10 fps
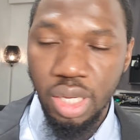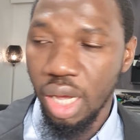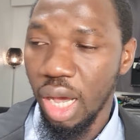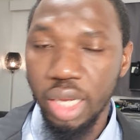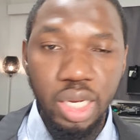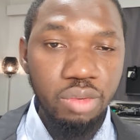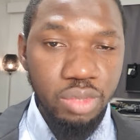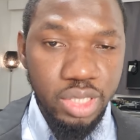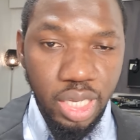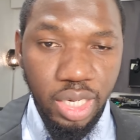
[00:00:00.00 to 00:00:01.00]
and then we
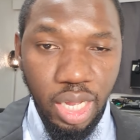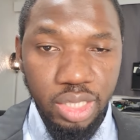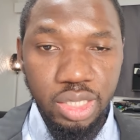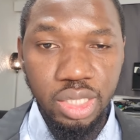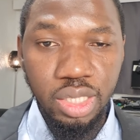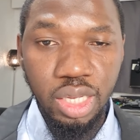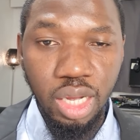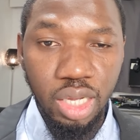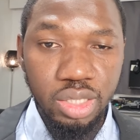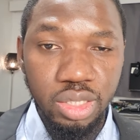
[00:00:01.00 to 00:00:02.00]
send that signal
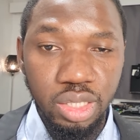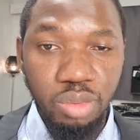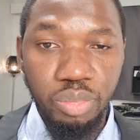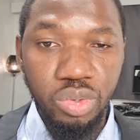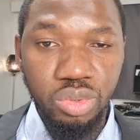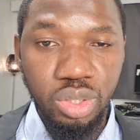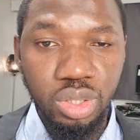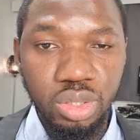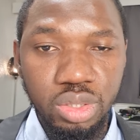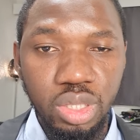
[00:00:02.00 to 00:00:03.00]
as input
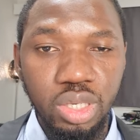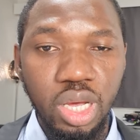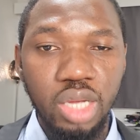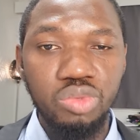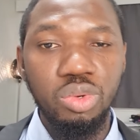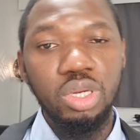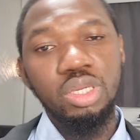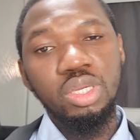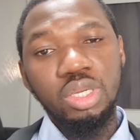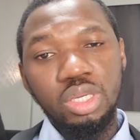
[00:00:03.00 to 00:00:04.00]
signal as well
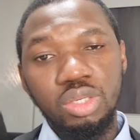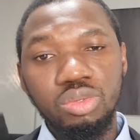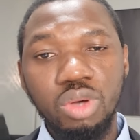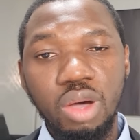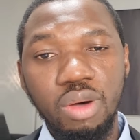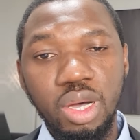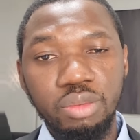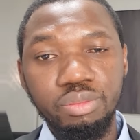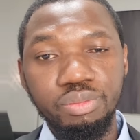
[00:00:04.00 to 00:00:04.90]
into our